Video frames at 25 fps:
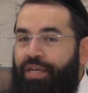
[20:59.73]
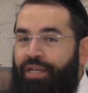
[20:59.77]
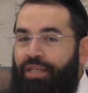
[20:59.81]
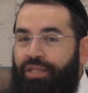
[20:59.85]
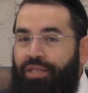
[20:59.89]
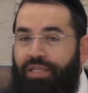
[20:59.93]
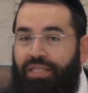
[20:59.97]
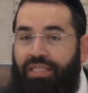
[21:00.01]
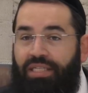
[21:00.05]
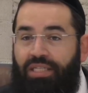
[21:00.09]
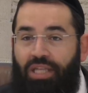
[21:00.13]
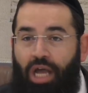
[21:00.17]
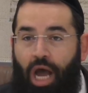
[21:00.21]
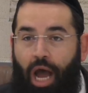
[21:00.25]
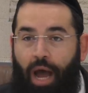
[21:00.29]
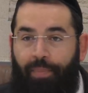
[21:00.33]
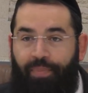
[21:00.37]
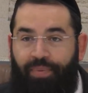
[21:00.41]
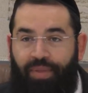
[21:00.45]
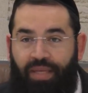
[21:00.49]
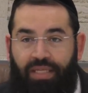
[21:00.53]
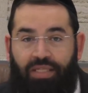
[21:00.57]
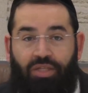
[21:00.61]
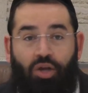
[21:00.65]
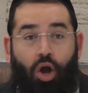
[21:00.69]
to
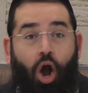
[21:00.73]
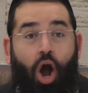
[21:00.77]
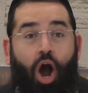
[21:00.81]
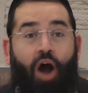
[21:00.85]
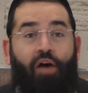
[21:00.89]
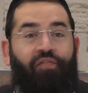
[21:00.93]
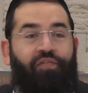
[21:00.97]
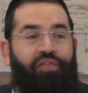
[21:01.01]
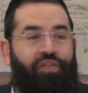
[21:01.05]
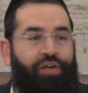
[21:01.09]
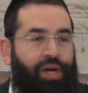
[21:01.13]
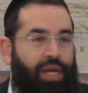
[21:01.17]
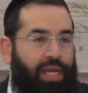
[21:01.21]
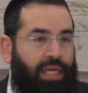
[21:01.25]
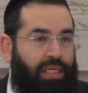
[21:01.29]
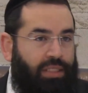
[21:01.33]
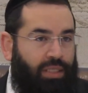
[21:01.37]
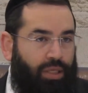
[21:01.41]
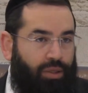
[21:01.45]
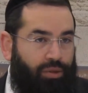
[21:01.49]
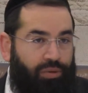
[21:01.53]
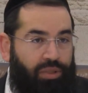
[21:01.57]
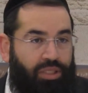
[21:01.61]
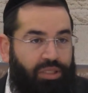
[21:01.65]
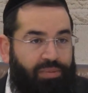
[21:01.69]
stop this offering,
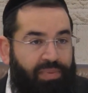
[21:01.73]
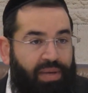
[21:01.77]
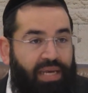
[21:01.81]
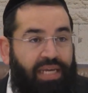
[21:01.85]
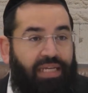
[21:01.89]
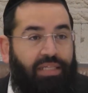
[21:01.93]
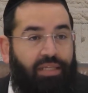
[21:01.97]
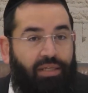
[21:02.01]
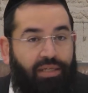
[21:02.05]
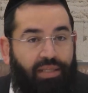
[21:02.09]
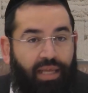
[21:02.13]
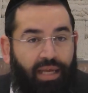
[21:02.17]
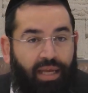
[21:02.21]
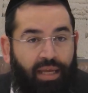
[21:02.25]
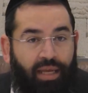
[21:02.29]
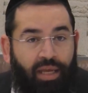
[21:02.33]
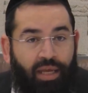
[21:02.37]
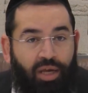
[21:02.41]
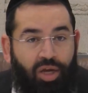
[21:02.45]
so to speak, to the